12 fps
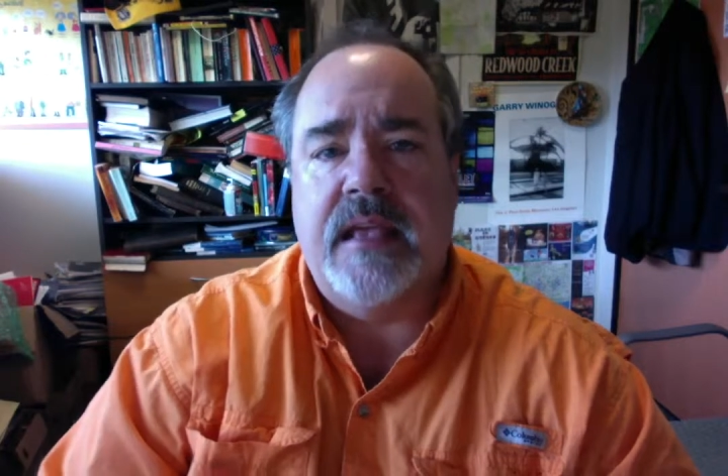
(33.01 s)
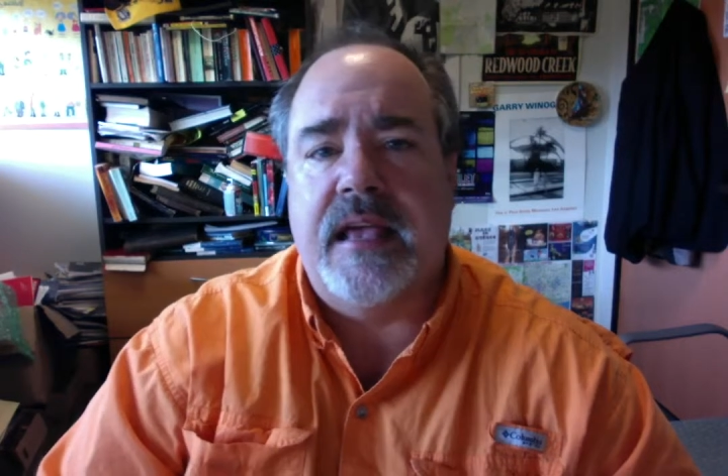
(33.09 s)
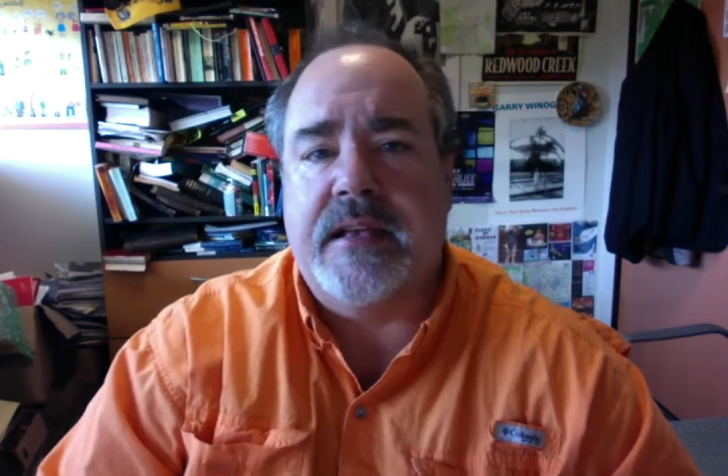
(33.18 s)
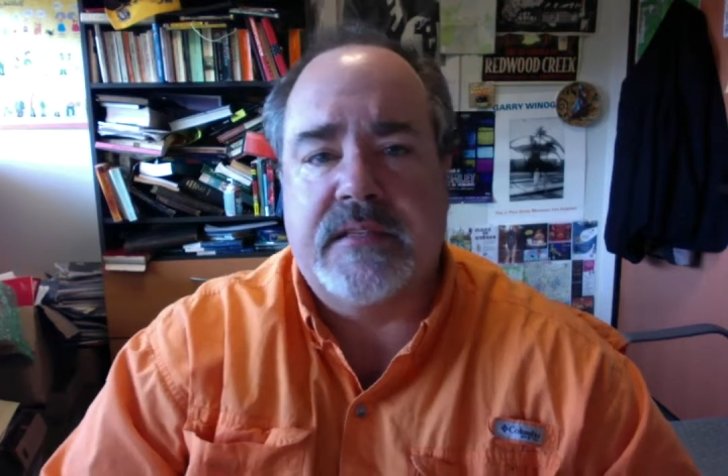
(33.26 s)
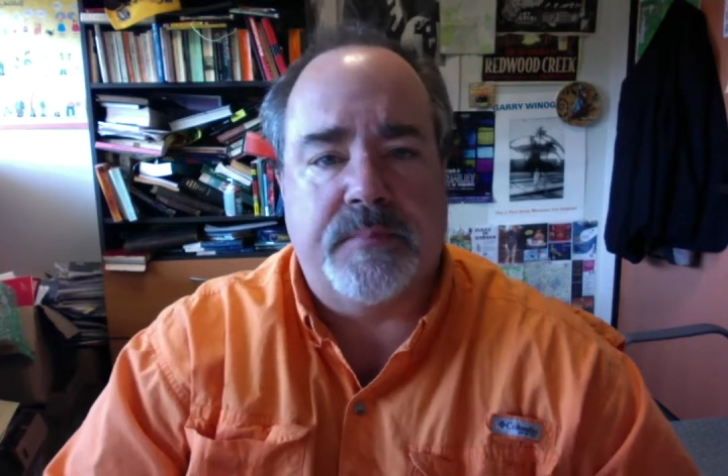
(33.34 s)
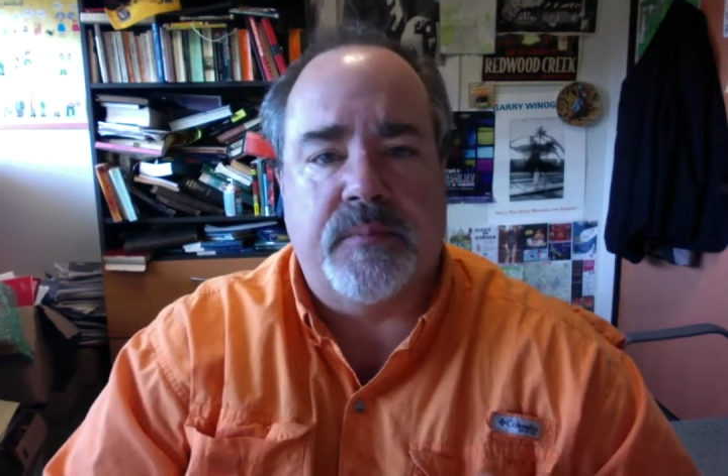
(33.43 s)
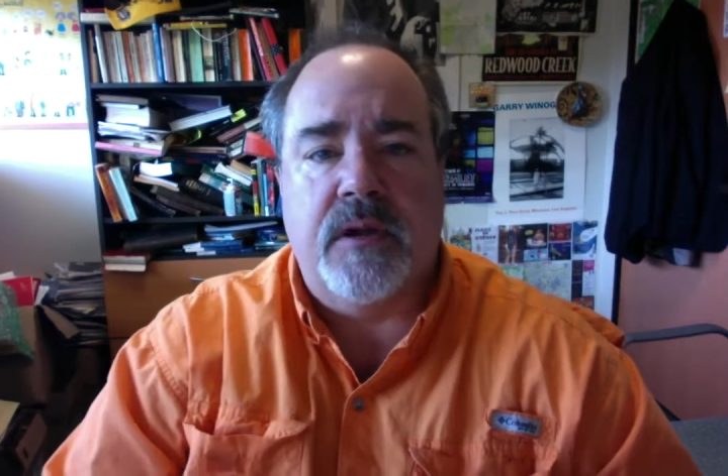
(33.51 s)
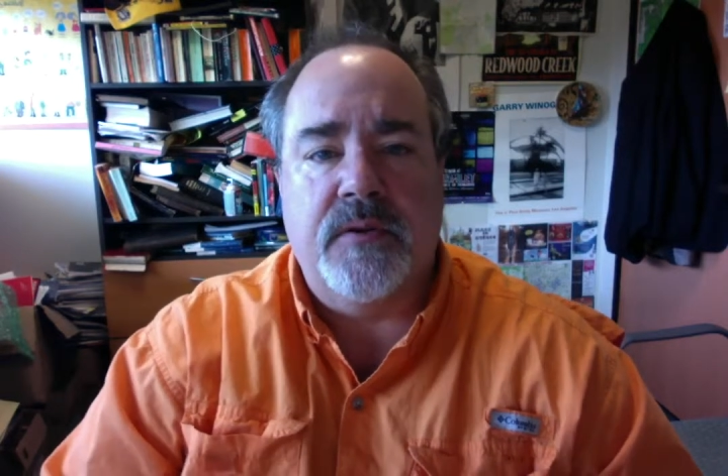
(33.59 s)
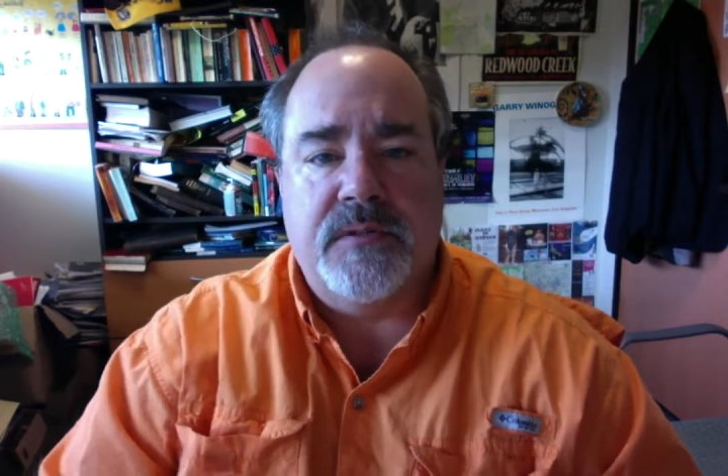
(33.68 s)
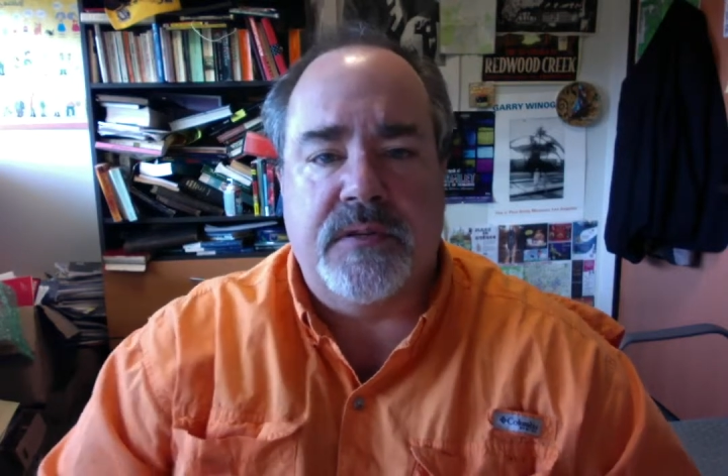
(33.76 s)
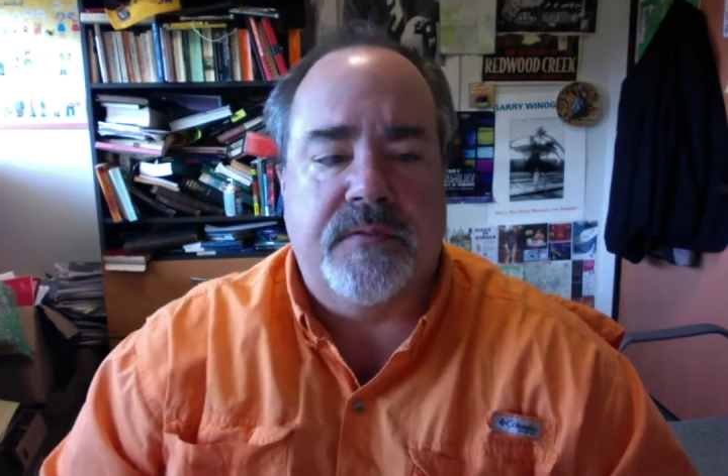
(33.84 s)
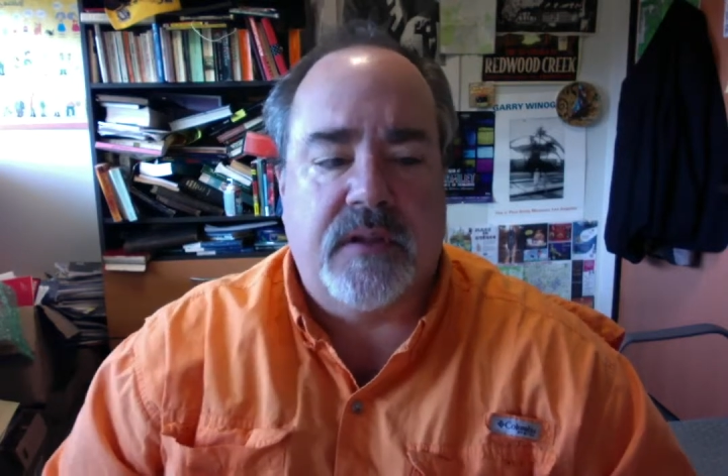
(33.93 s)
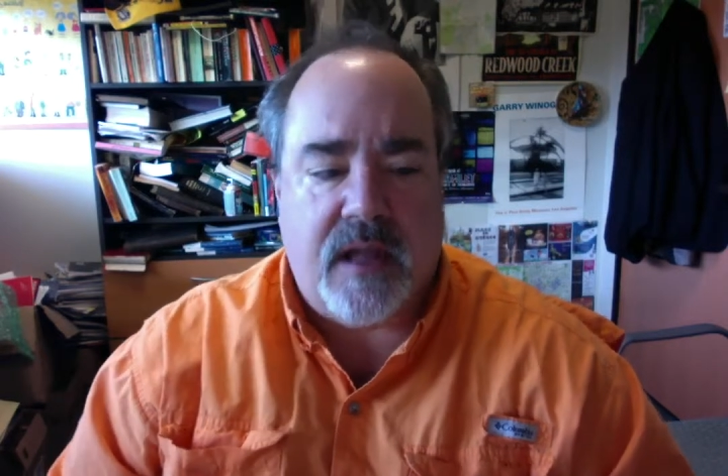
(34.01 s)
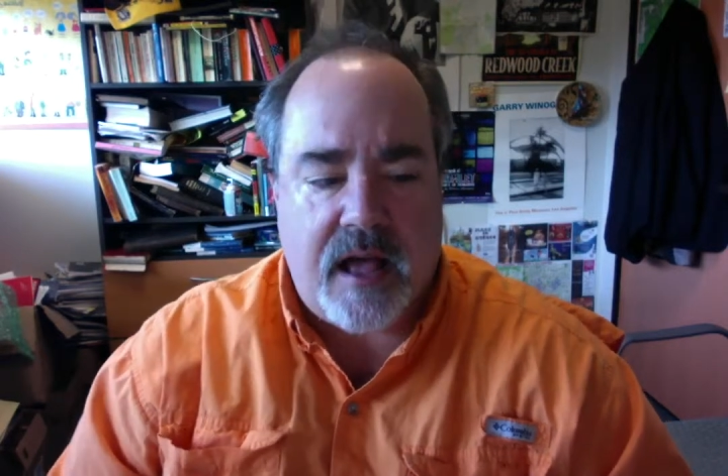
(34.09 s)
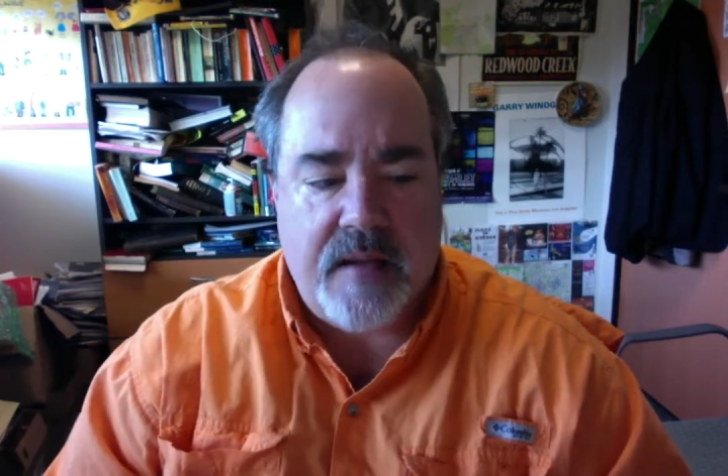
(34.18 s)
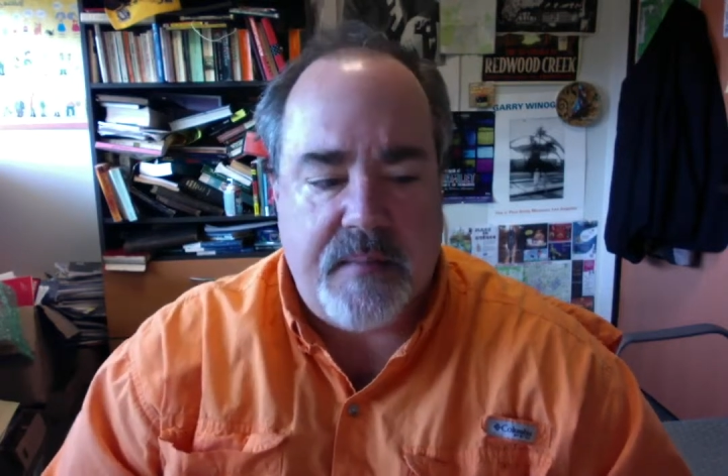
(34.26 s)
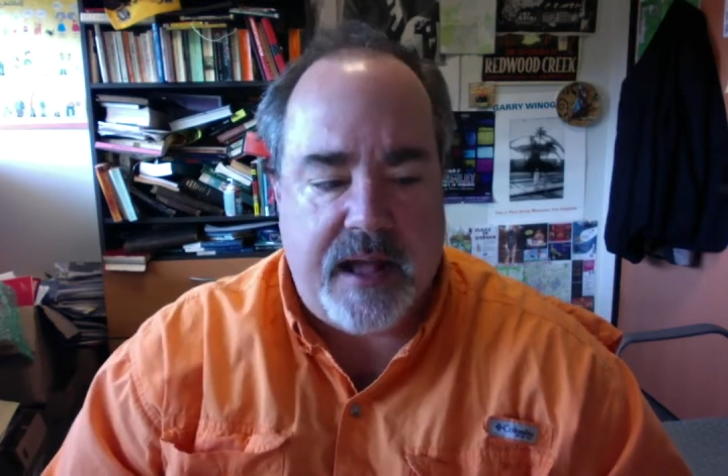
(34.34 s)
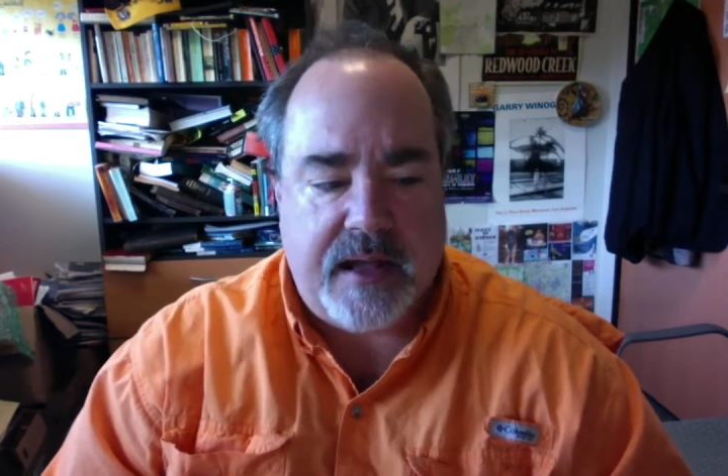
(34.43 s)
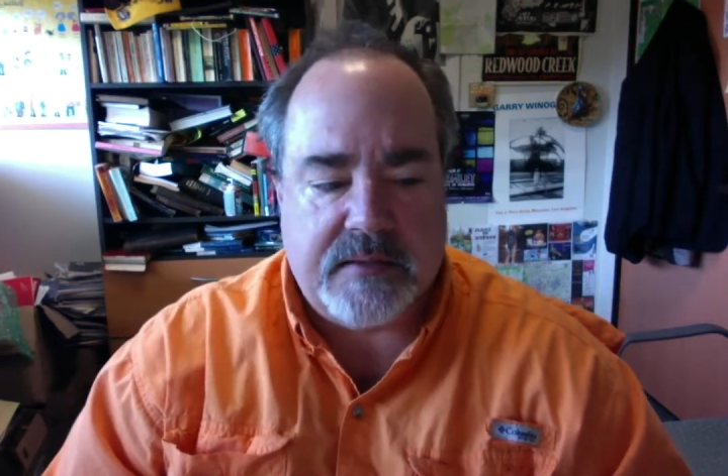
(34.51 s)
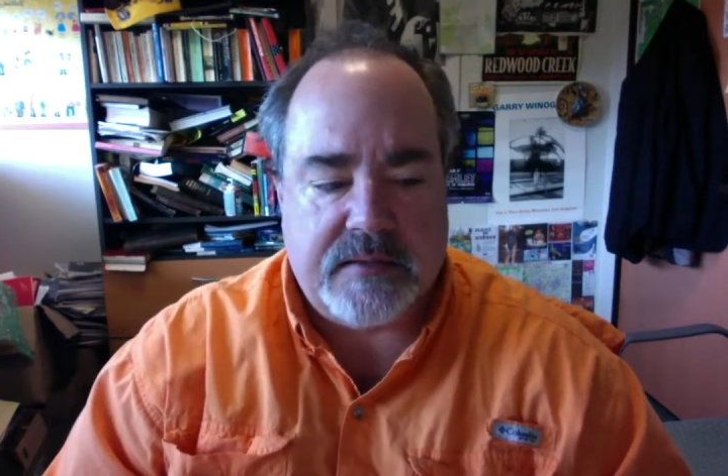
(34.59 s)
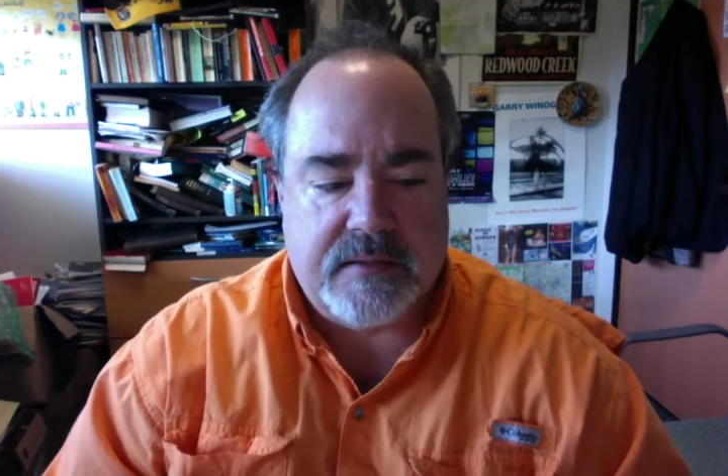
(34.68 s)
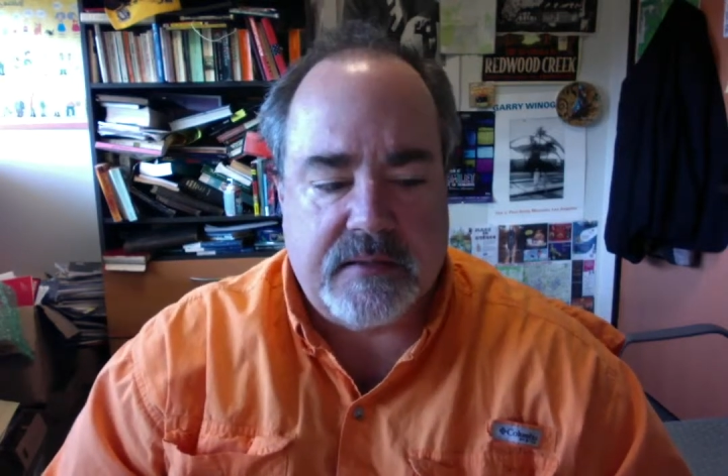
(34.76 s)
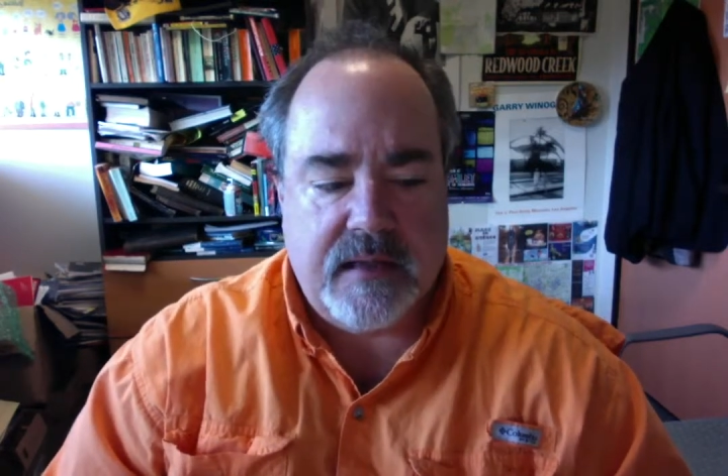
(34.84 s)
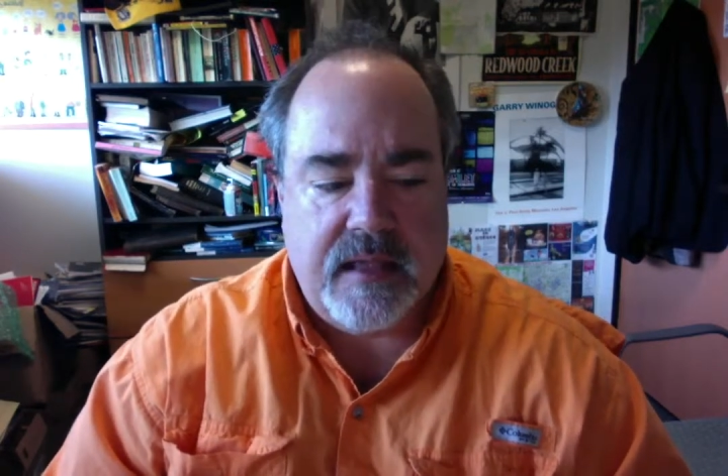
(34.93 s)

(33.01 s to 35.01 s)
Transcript: explosive climax.